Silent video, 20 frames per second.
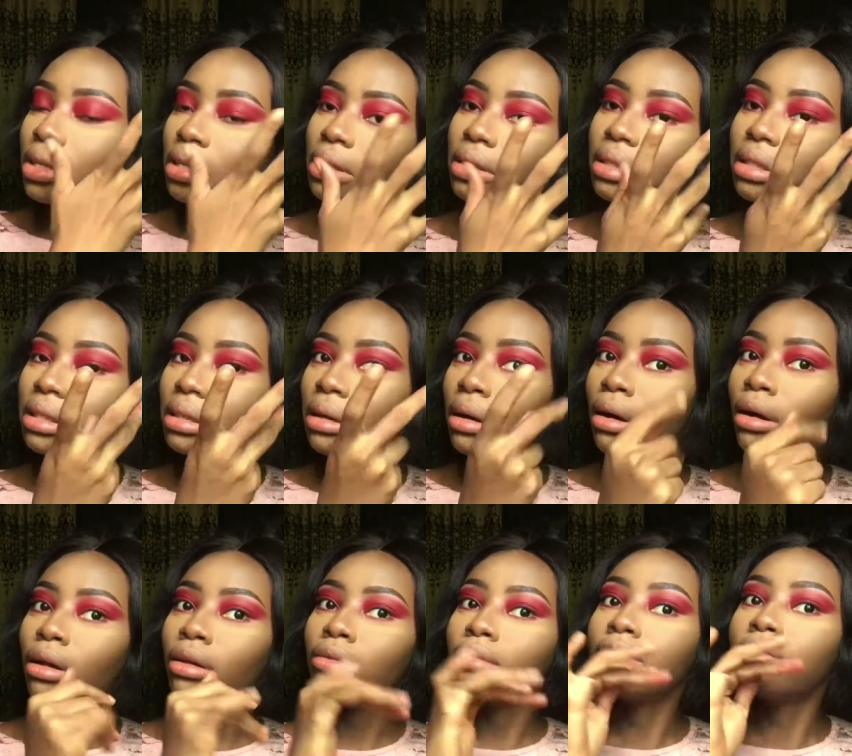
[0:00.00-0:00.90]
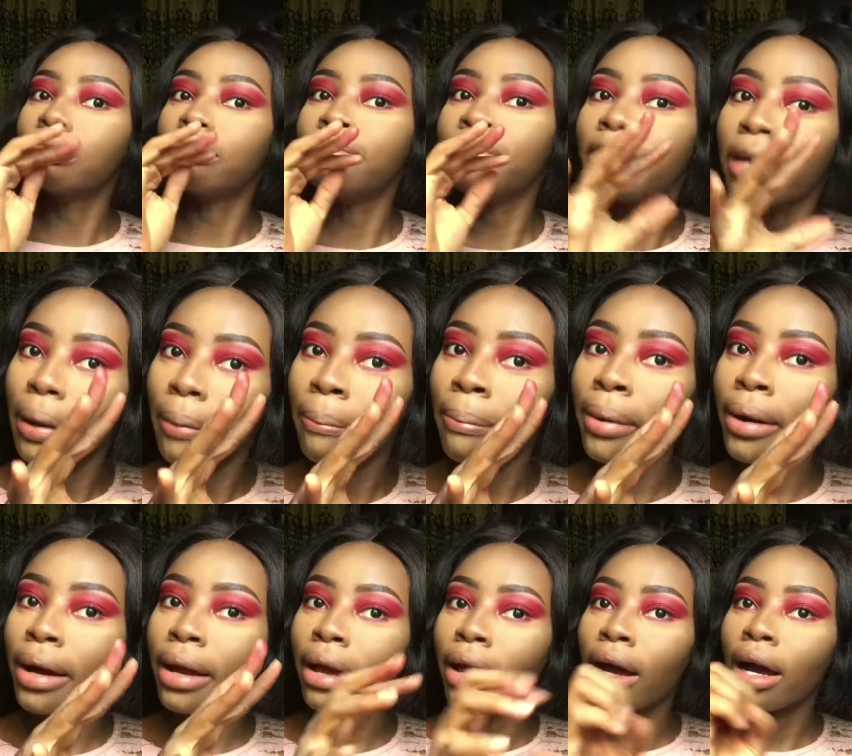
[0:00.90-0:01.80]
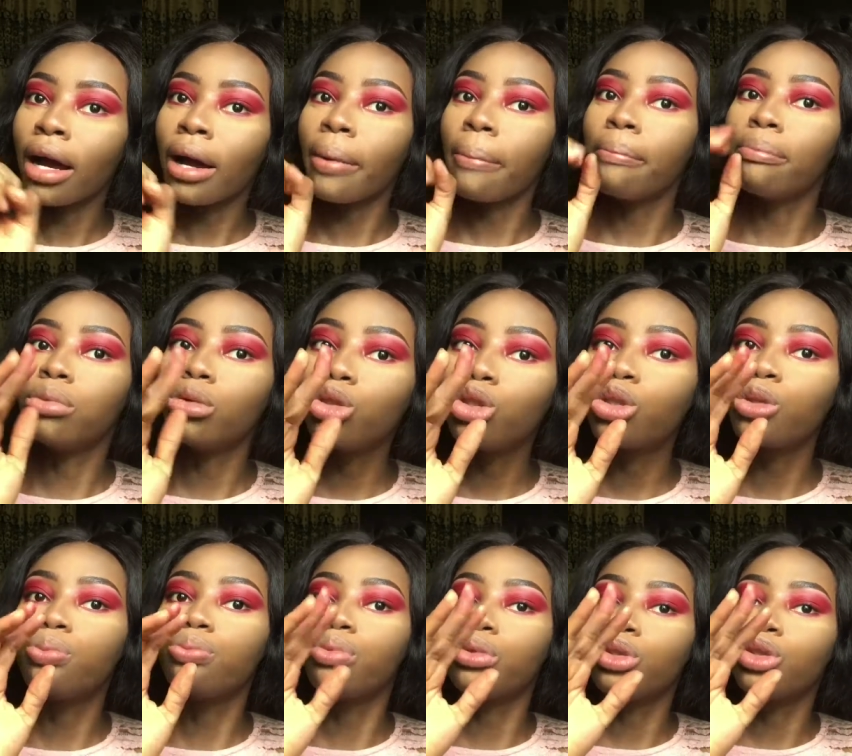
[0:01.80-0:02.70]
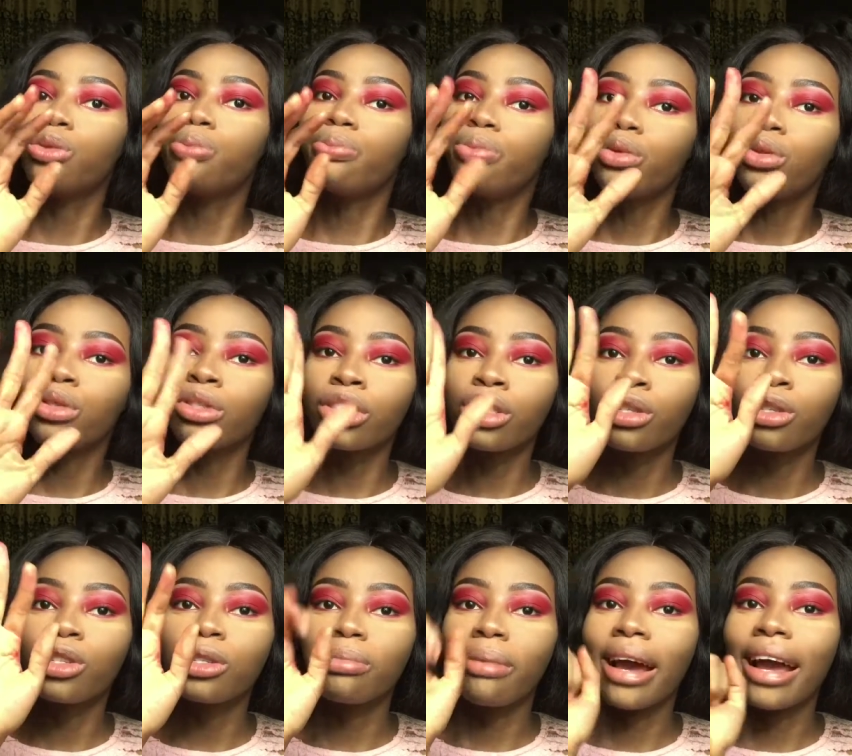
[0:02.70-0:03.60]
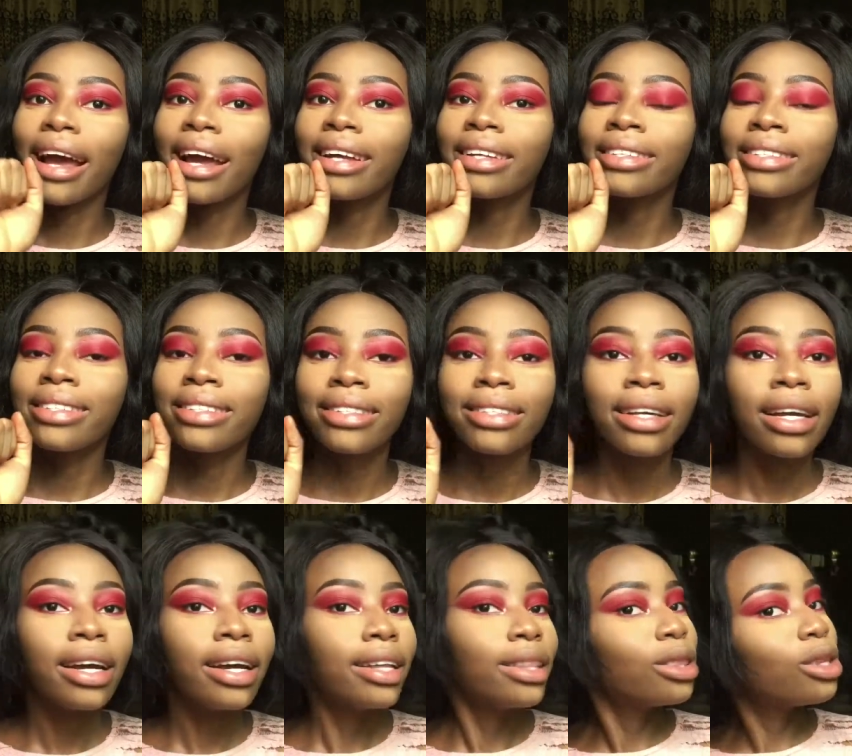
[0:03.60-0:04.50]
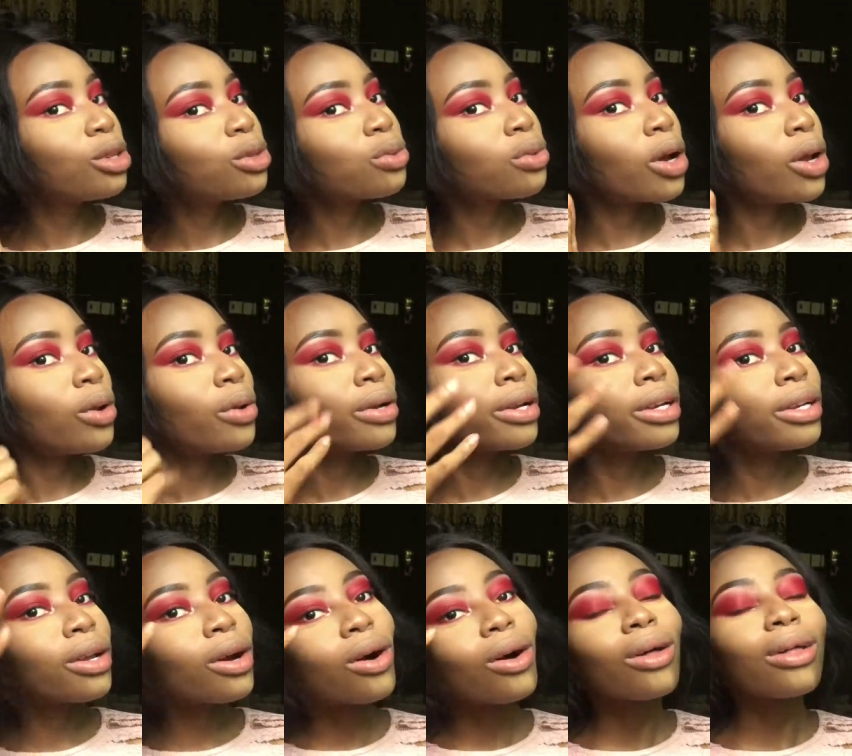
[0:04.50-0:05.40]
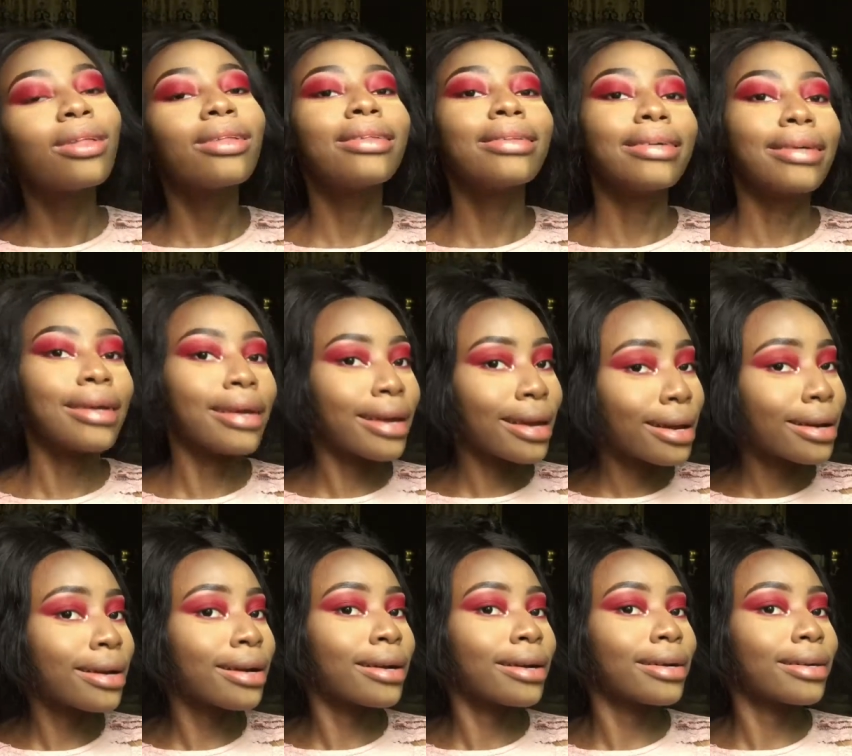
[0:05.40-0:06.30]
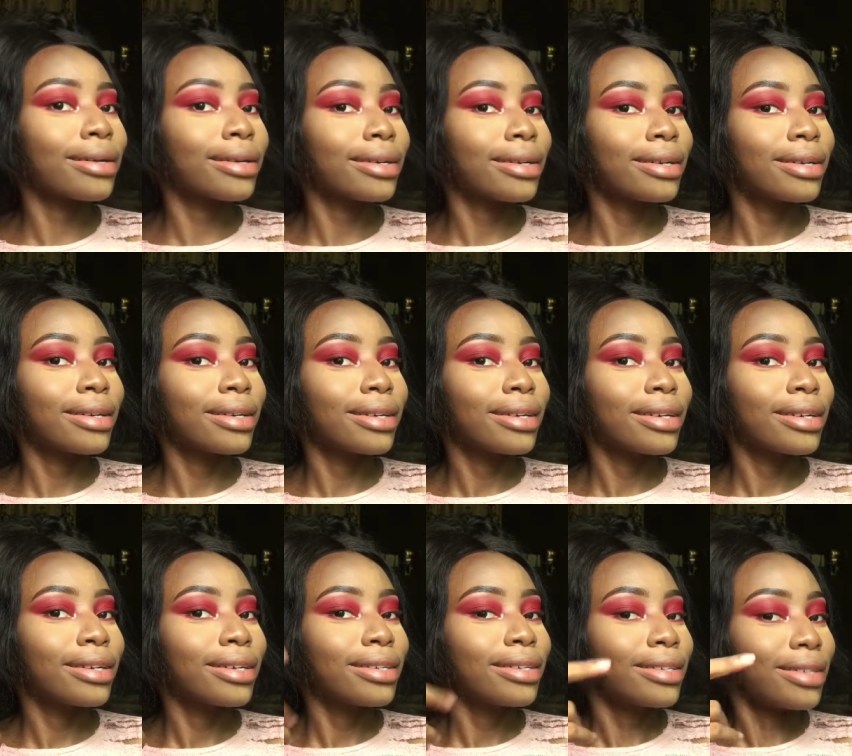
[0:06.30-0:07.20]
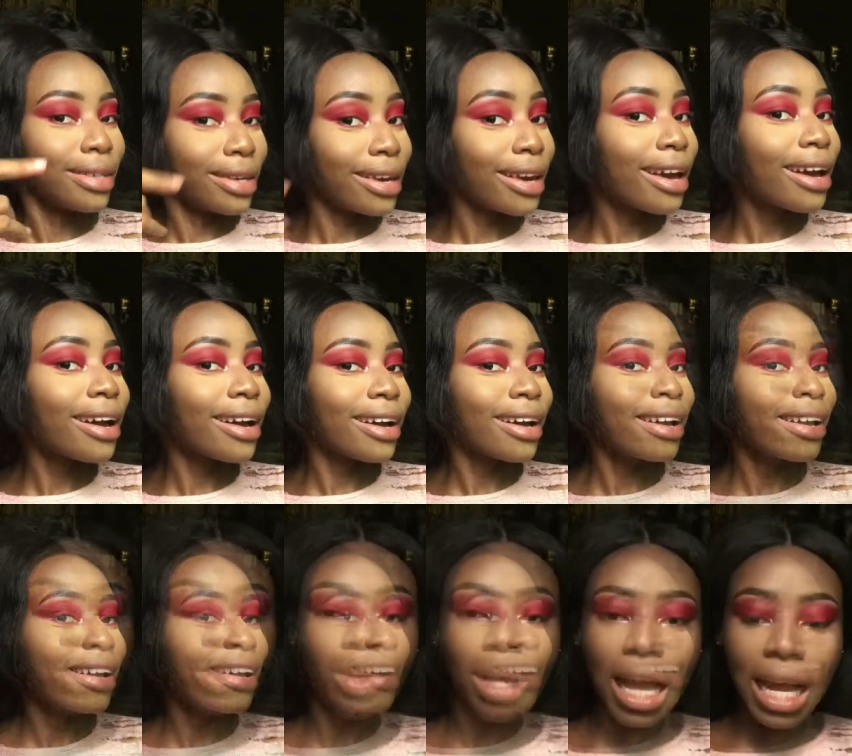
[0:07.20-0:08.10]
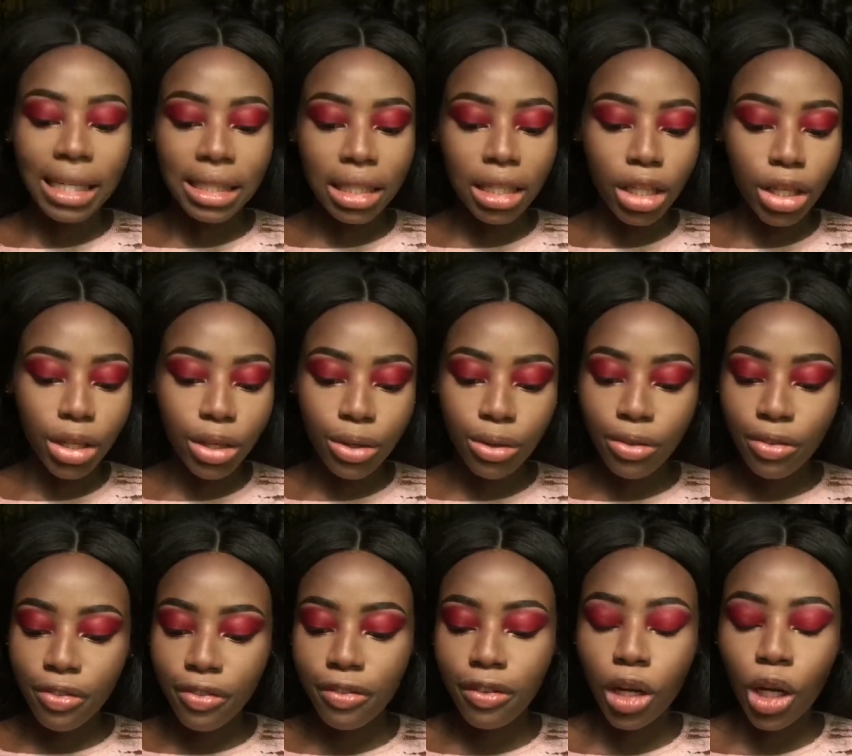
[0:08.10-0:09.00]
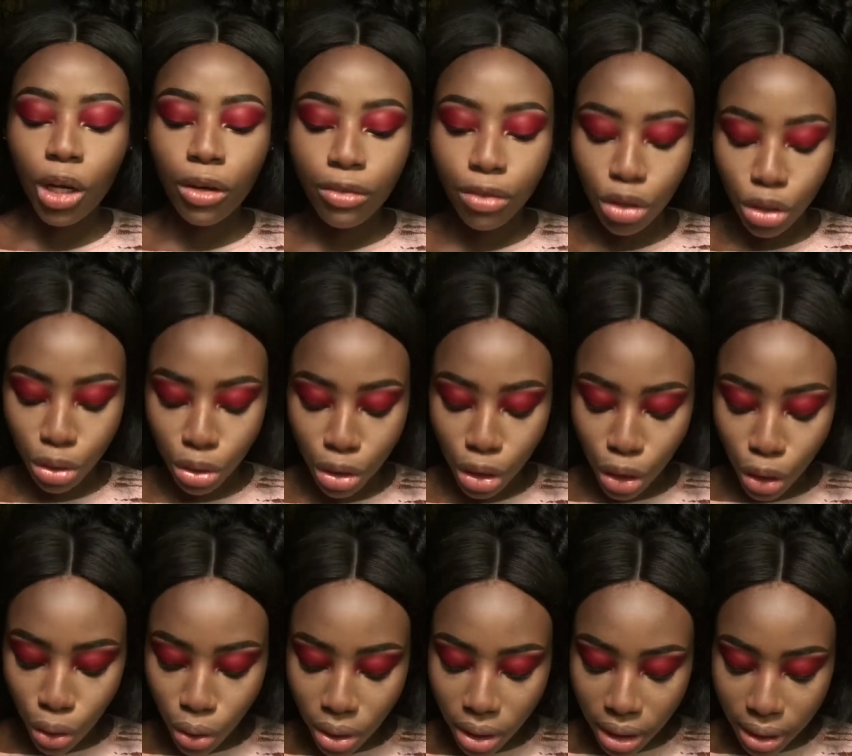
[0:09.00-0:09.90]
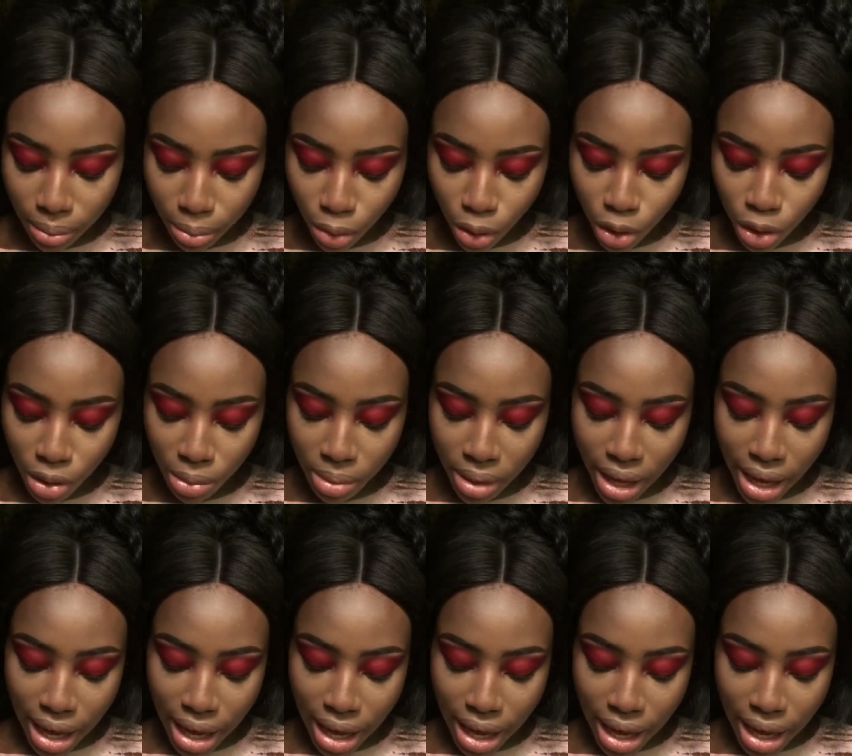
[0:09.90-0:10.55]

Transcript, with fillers: looking all vampire bush, excuse my hands, this one looking all yeah. To add a little fluff to the look, I'm going to be